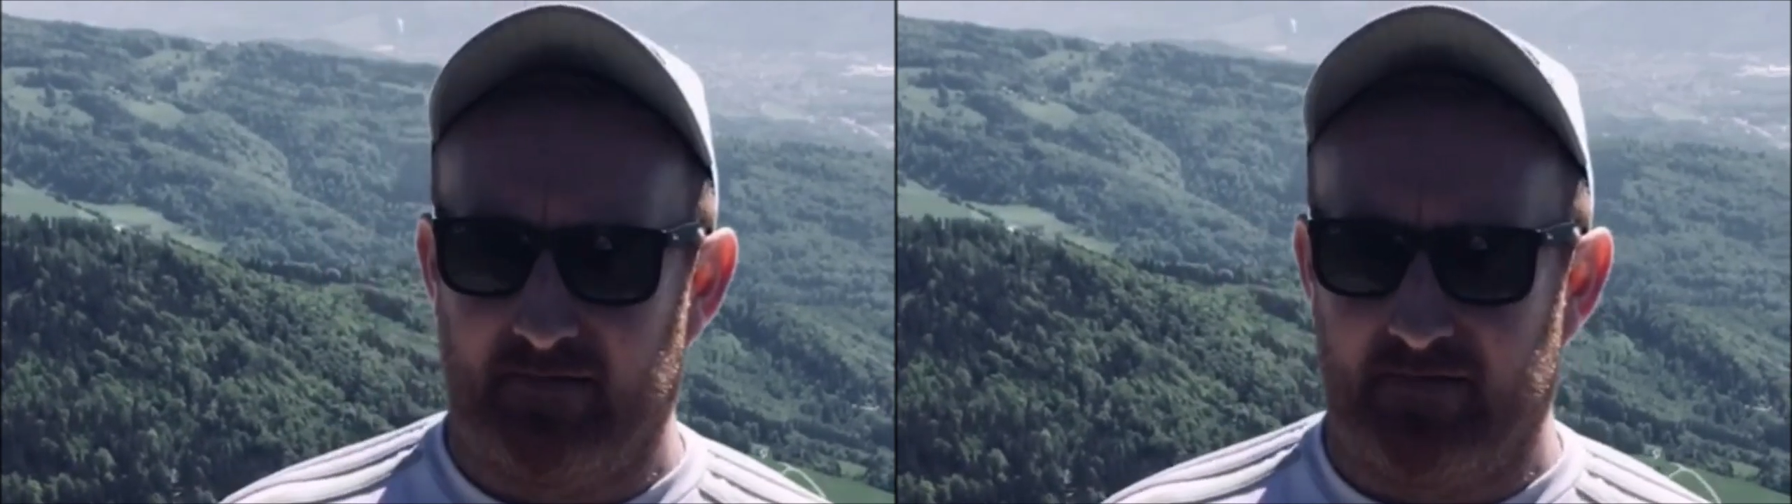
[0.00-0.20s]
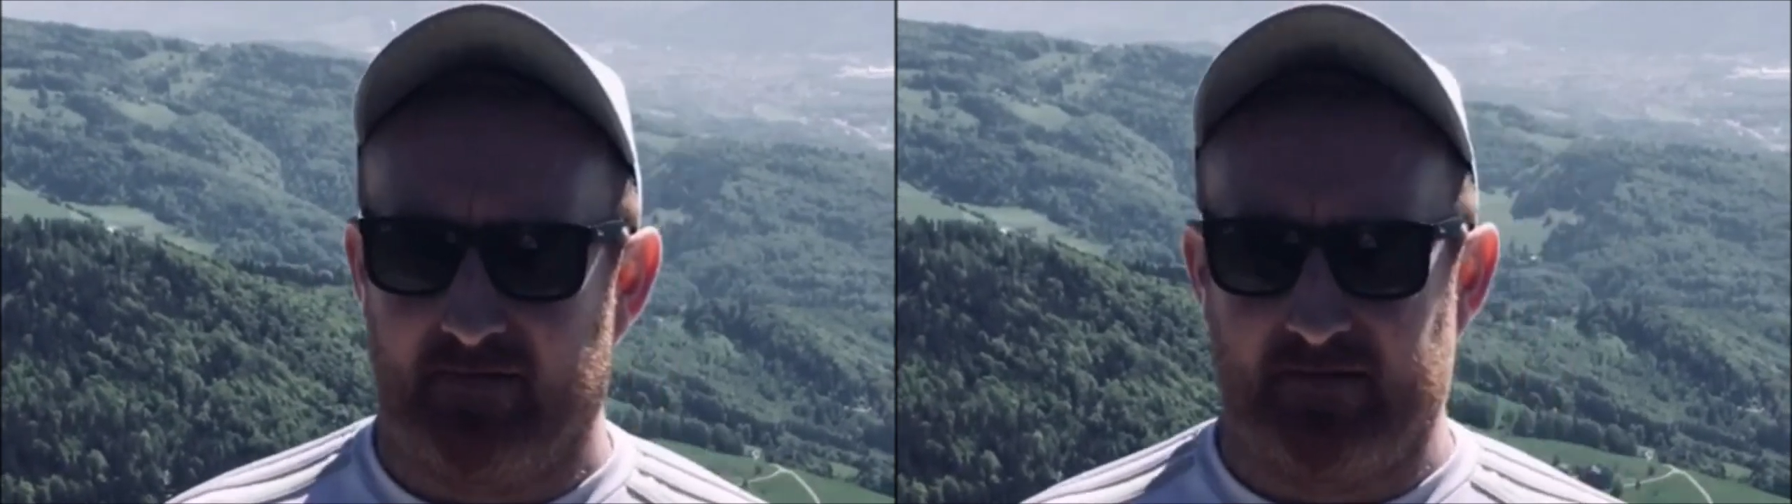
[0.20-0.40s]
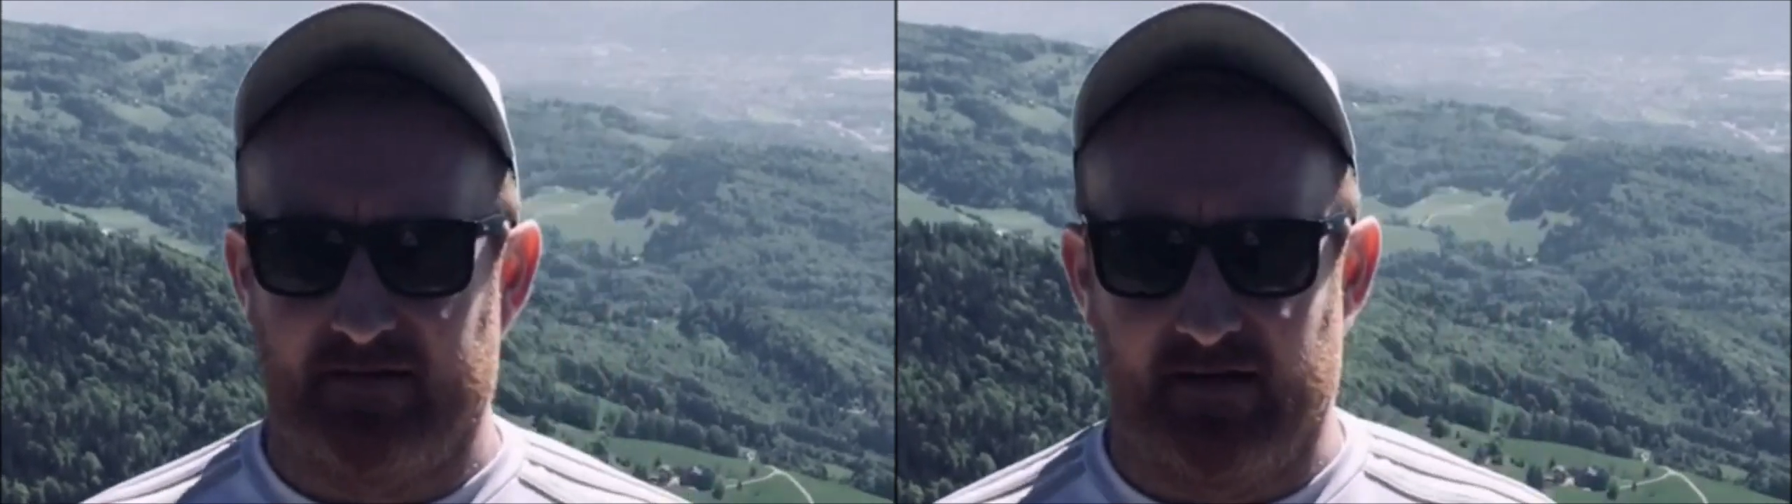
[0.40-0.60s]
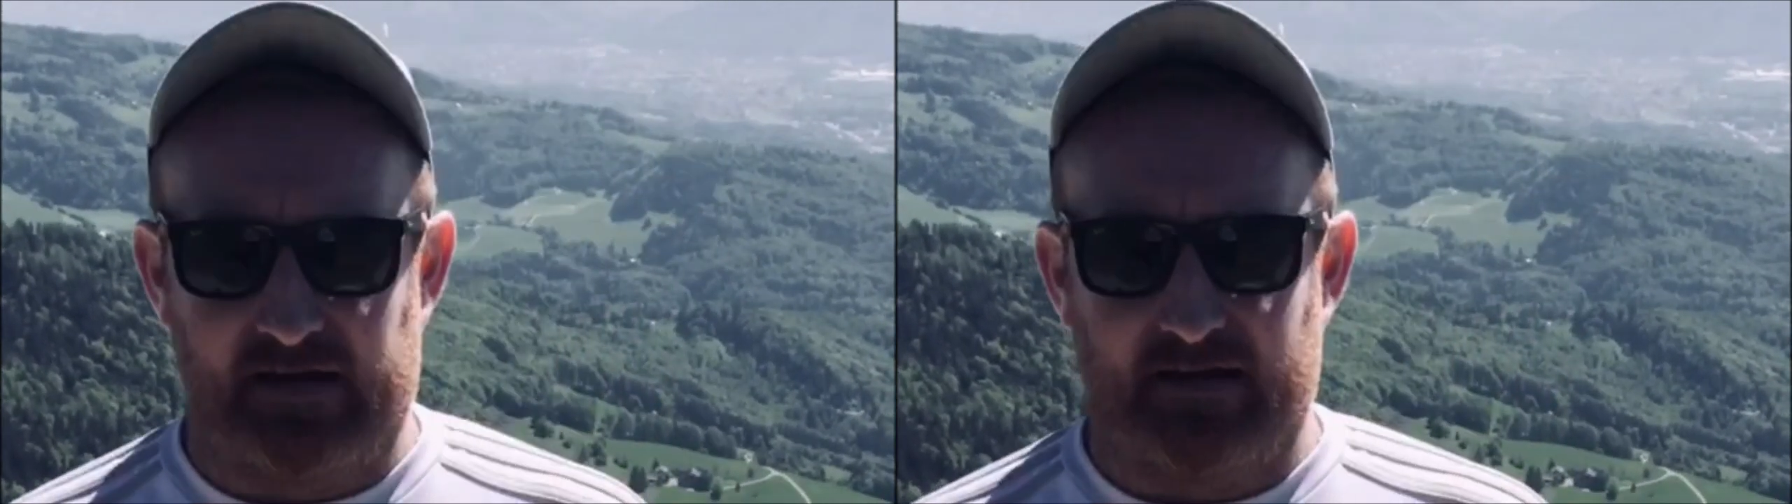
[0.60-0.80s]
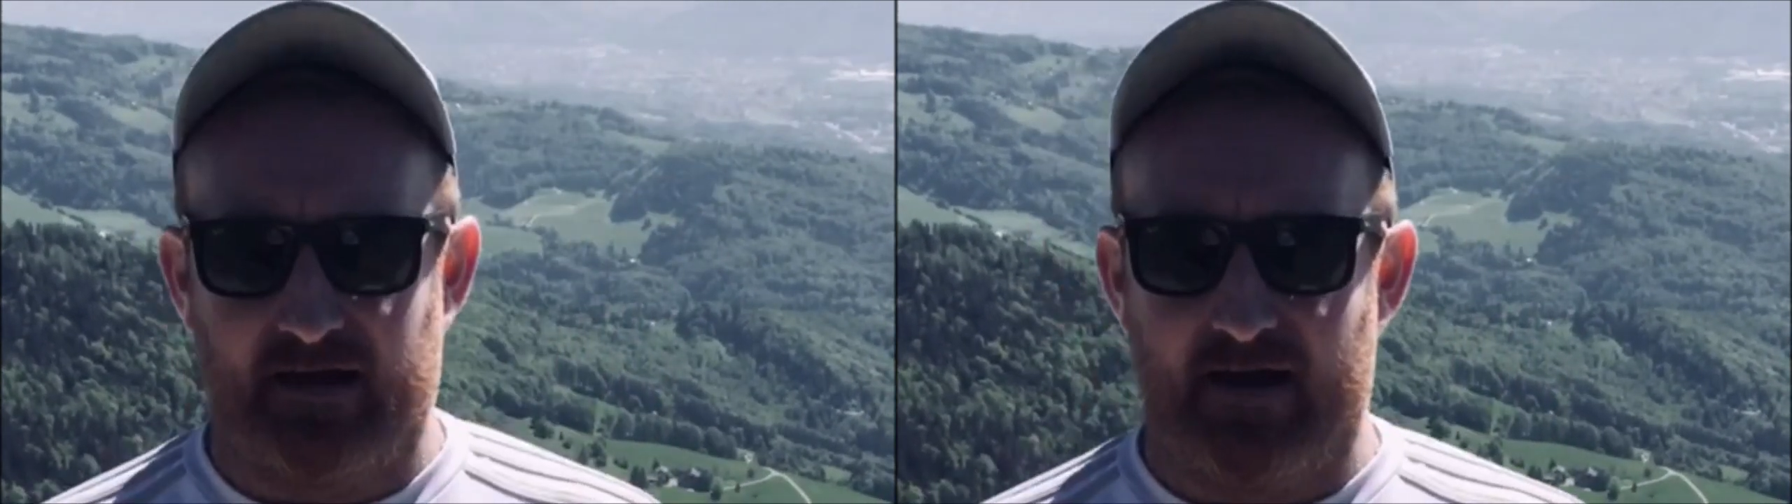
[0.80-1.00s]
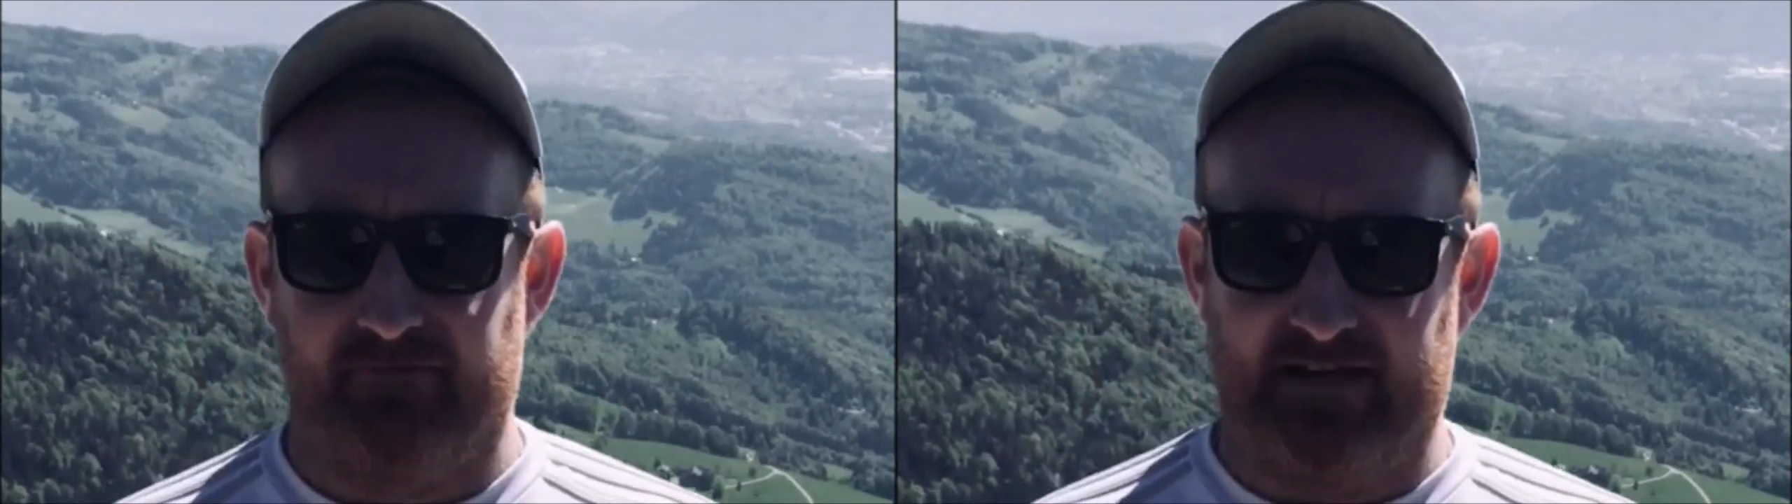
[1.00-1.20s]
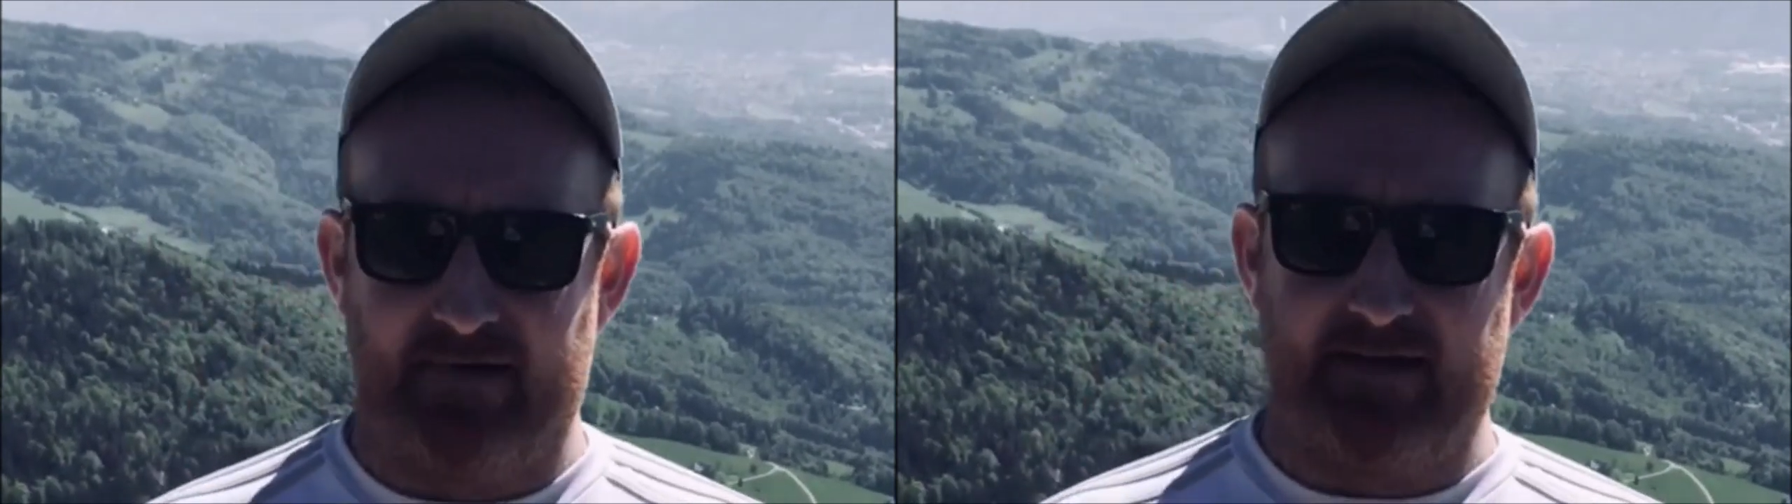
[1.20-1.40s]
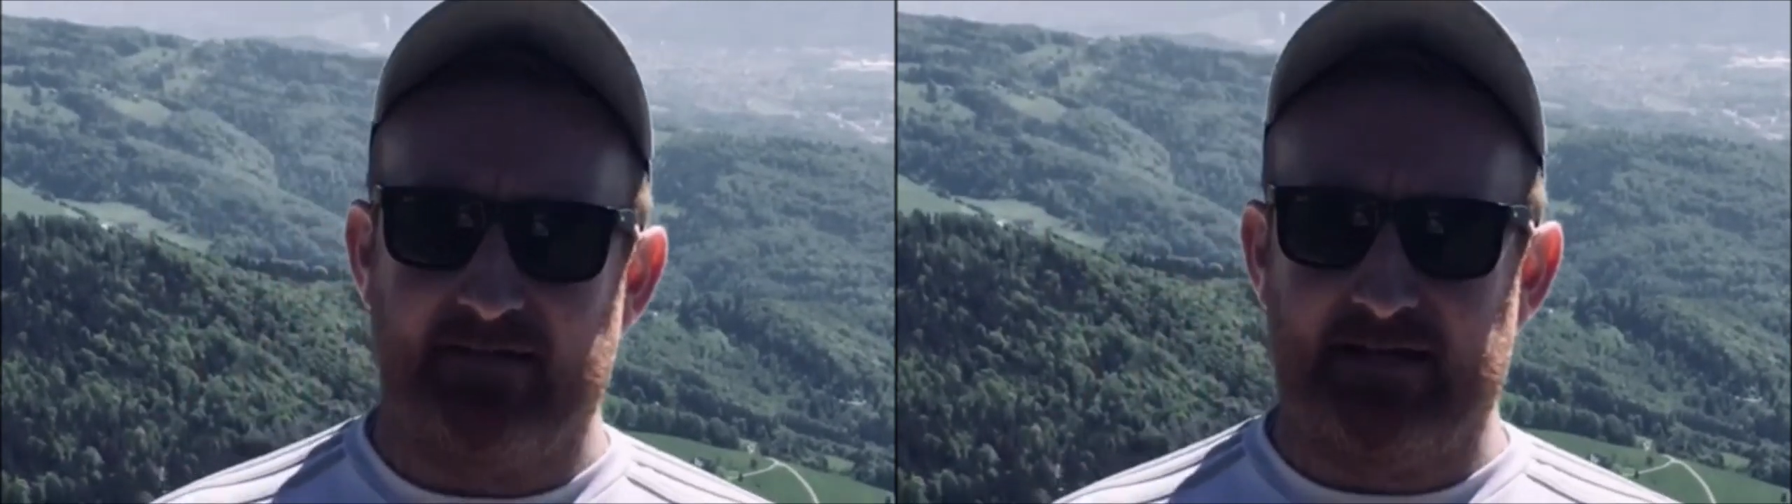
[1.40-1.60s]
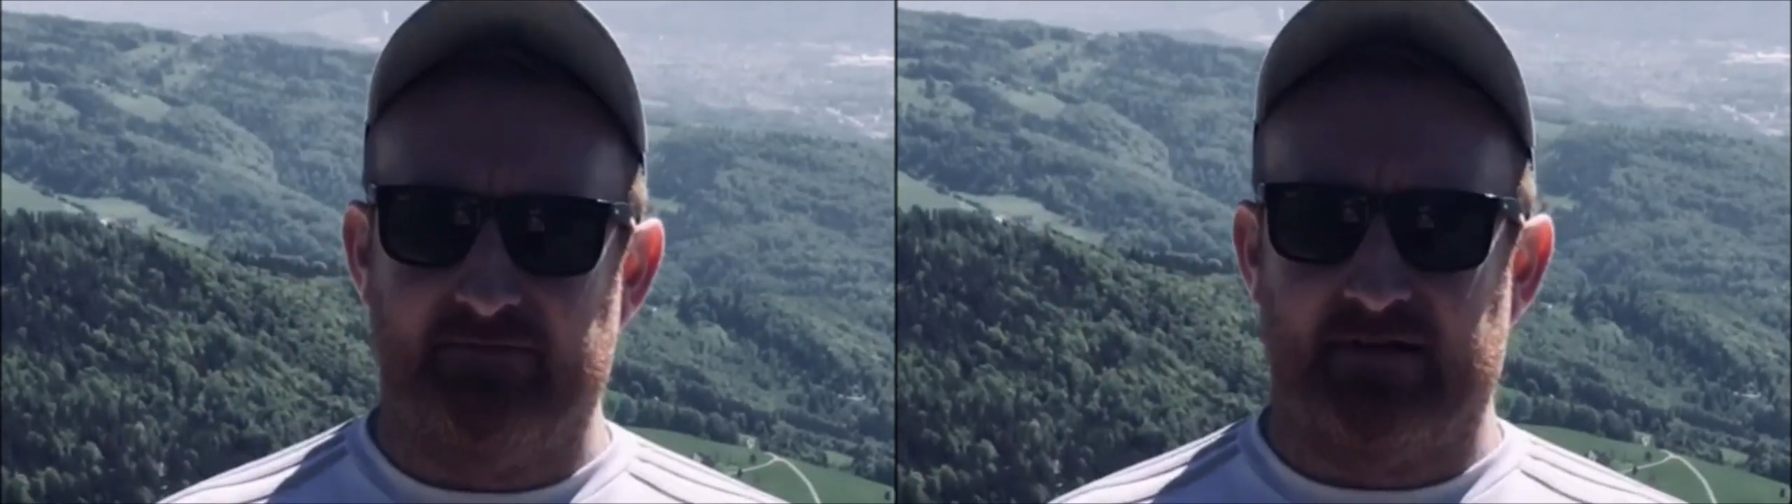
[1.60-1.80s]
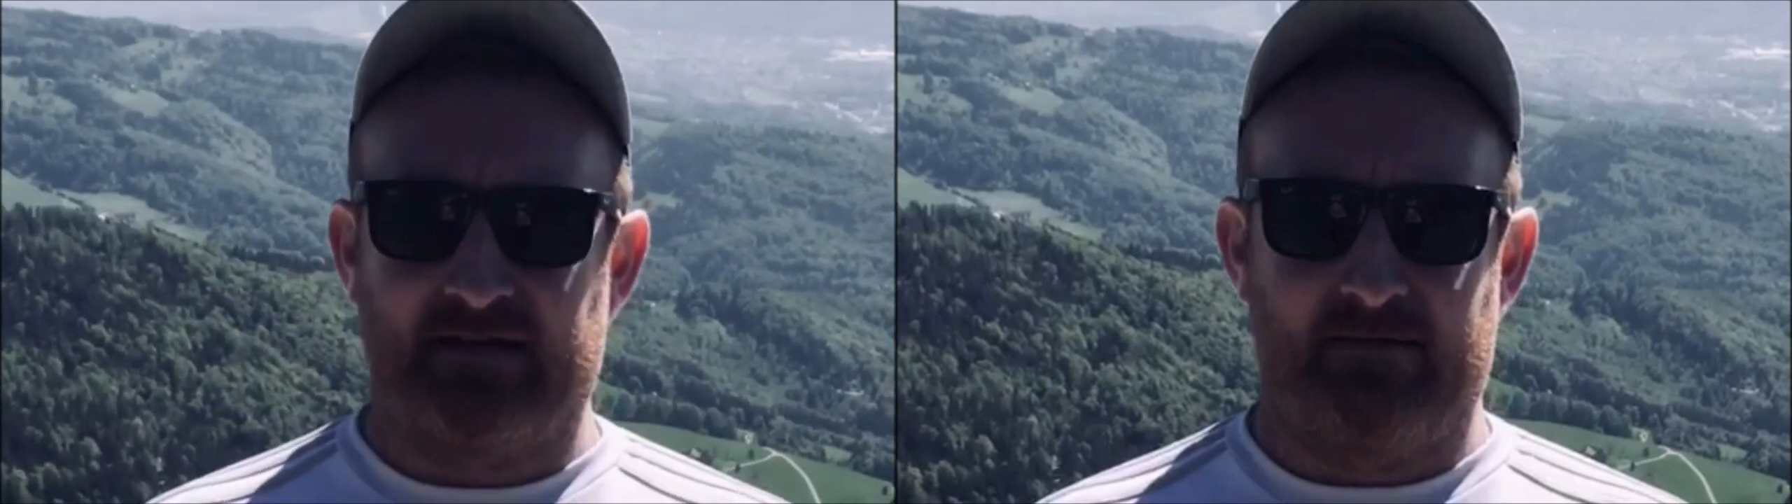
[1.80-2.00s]
He says, there's a lot of Offaly boys
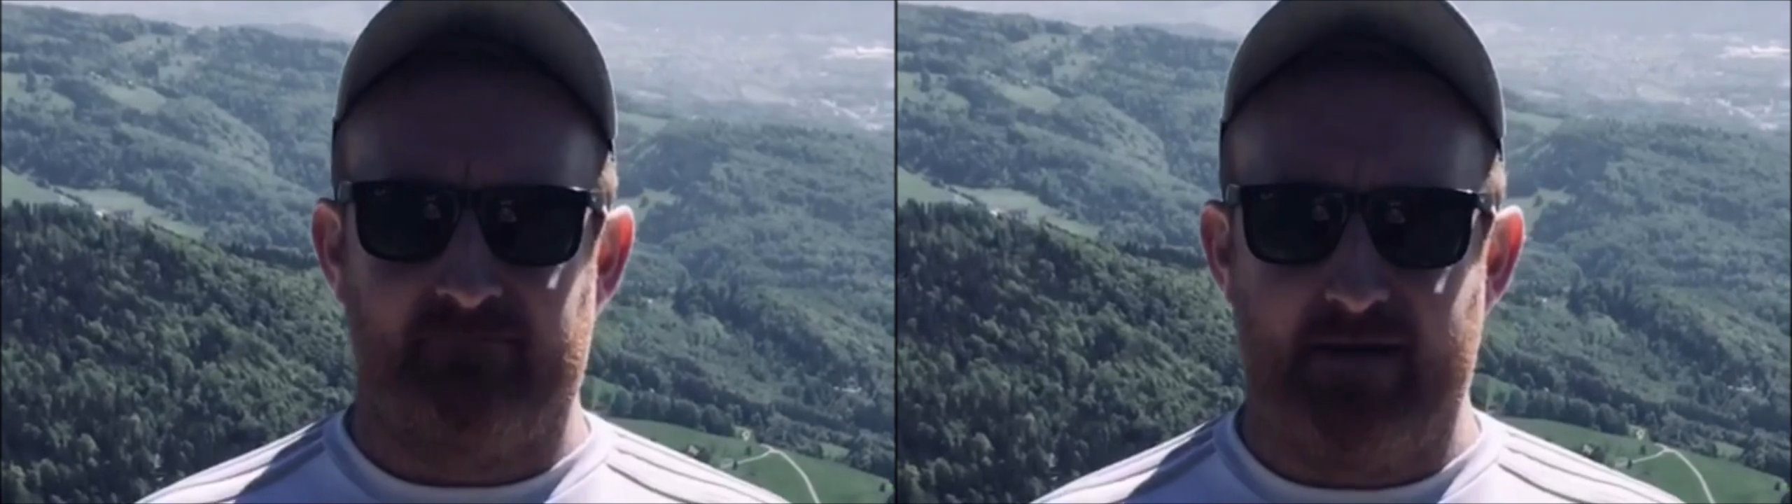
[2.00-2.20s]
living on top